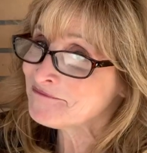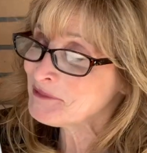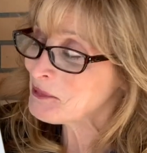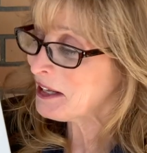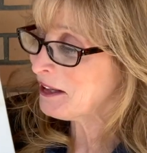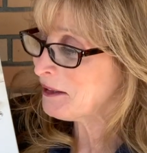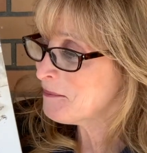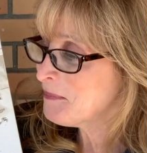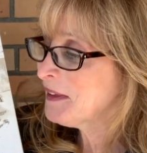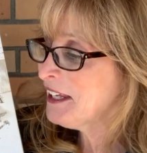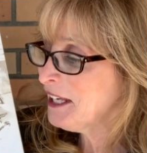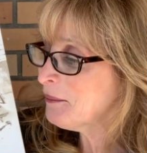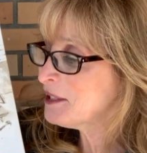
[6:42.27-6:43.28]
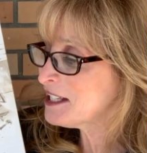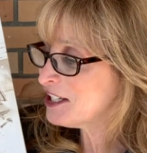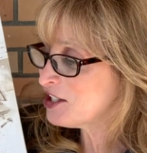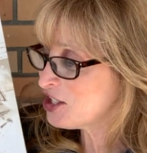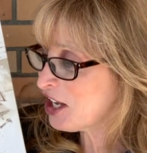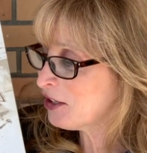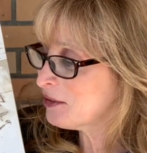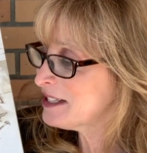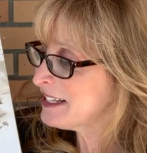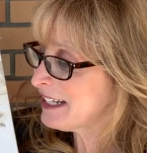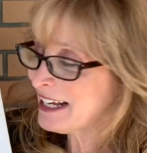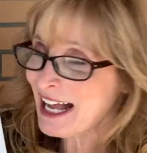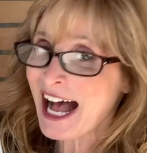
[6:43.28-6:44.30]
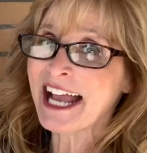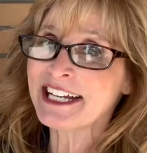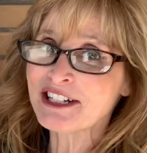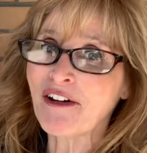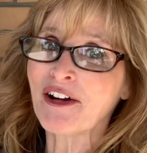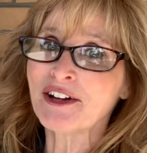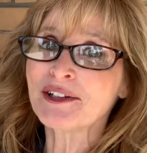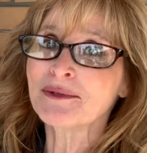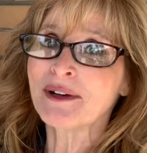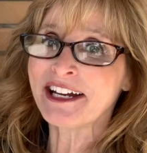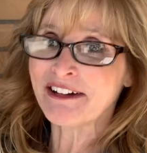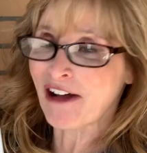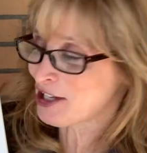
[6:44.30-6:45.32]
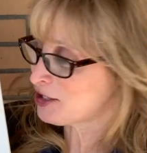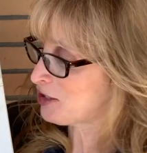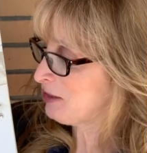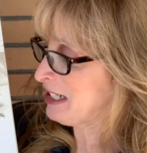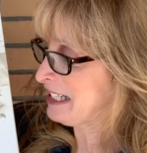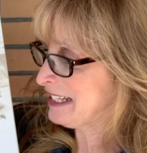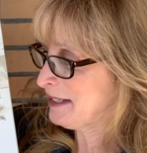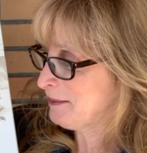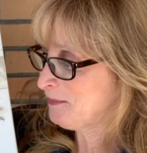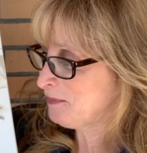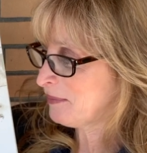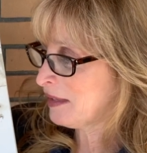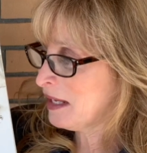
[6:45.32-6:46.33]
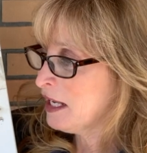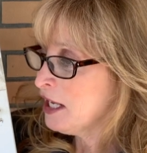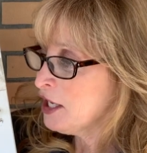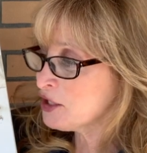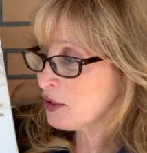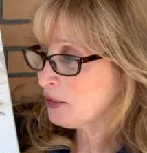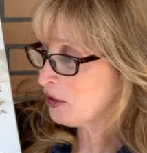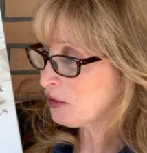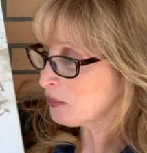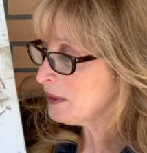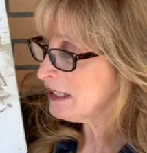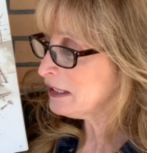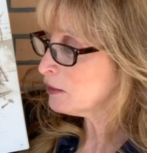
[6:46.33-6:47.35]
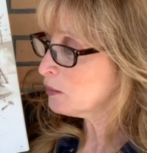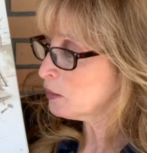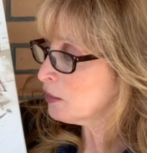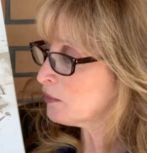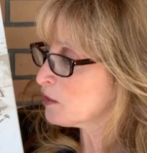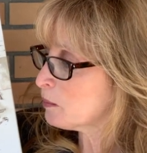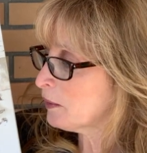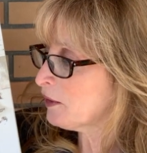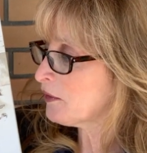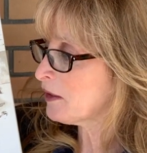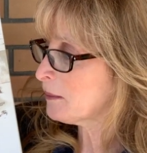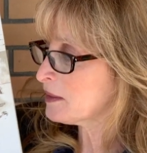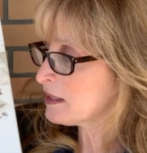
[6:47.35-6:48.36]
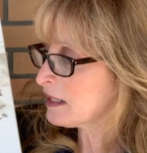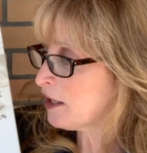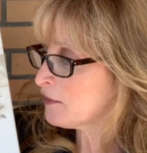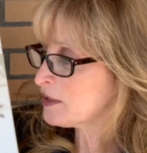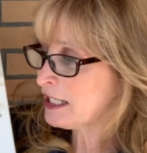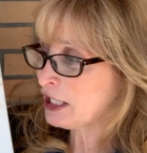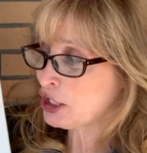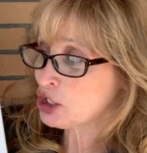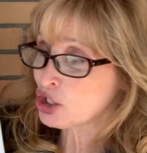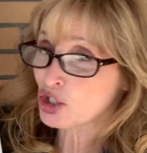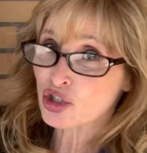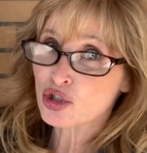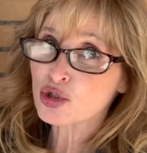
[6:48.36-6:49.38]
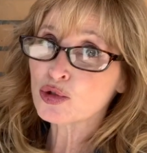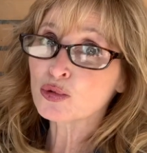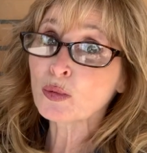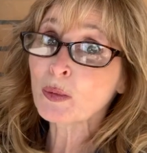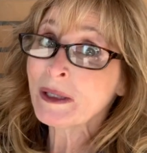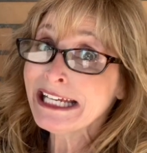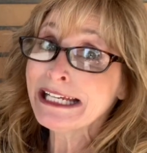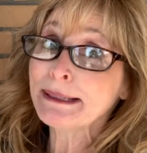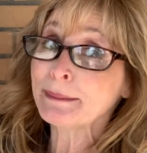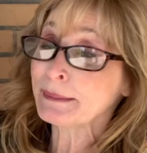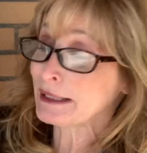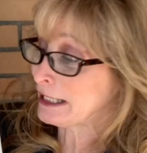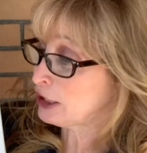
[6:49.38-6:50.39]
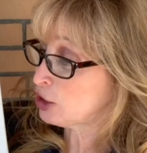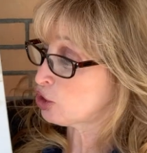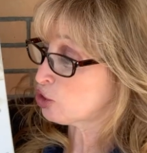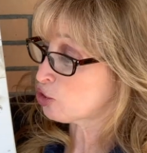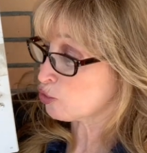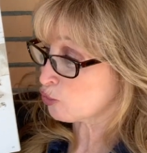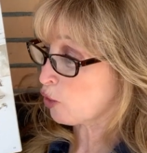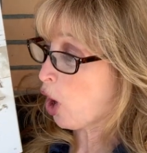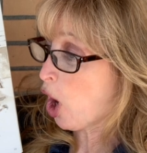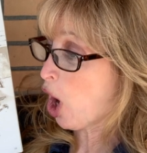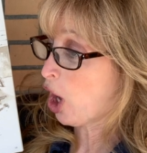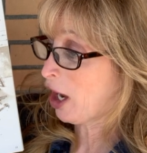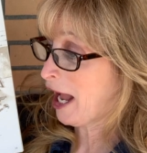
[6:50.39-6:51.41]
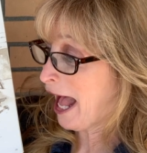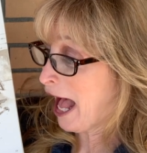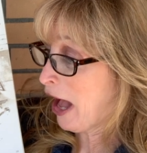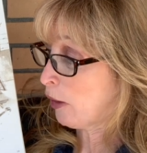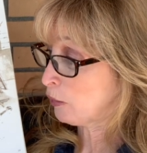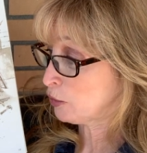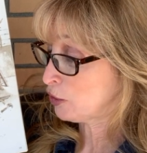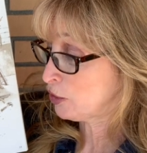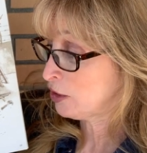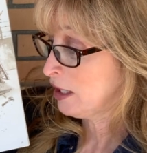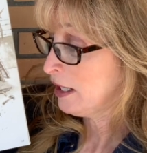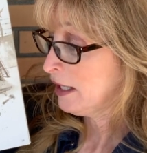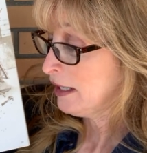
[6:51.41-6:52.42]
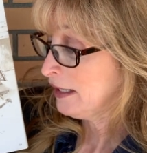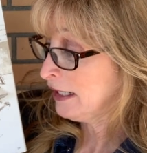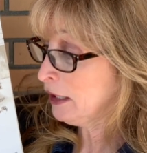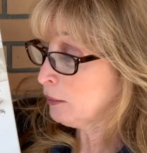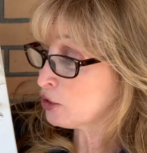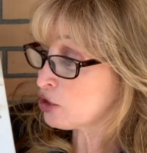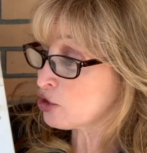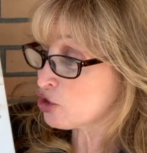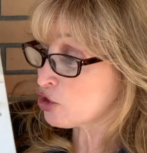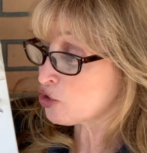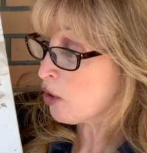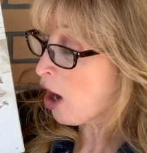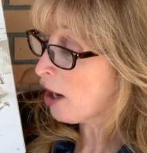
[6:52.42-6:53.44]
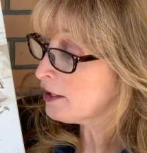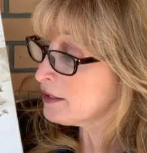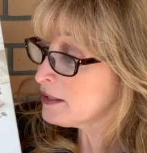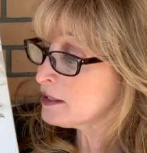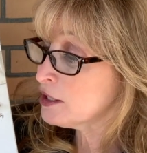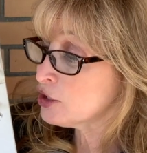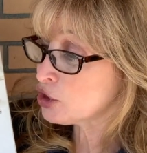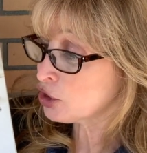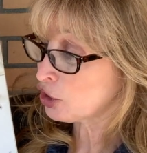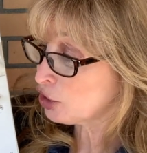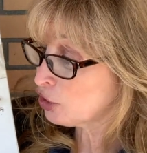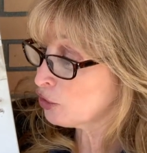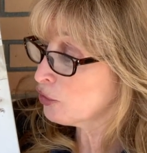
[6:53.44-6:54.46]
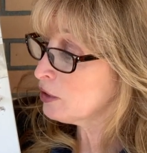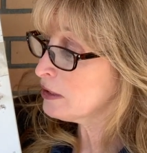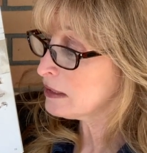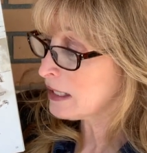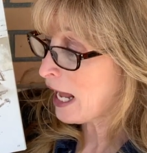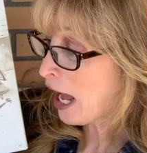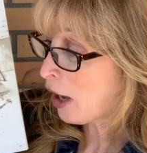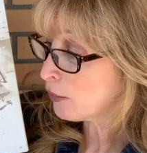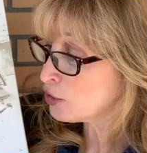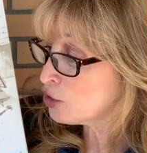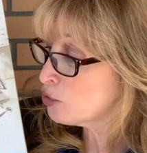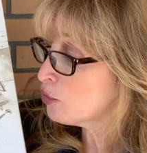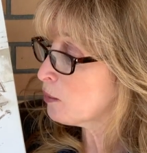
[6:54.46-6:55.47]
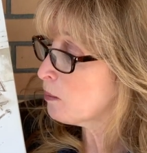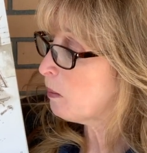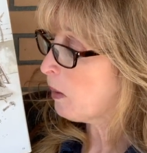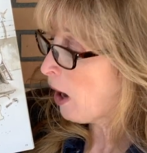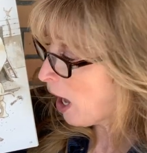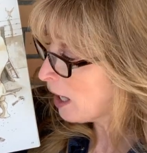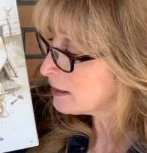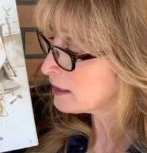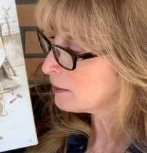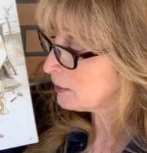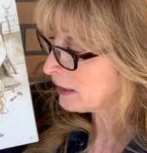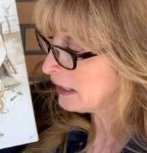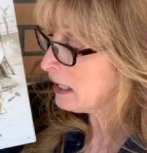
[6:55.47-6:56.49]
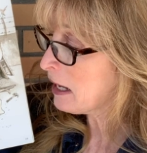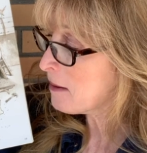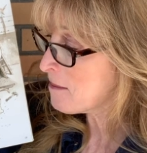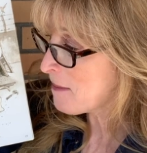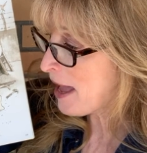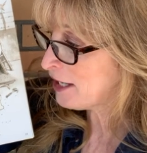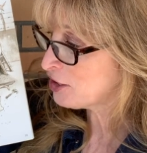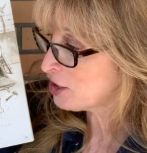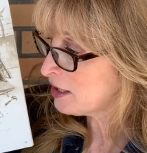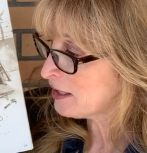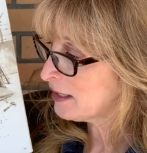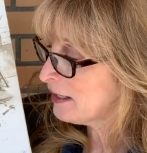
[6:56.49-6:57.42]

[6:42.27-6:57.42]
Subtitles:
well, he was a generous and kind-hearted rhinoceros. So the three little wolves built themselves an extremely strong house. It was the strongest, securest house you could possibly imagine.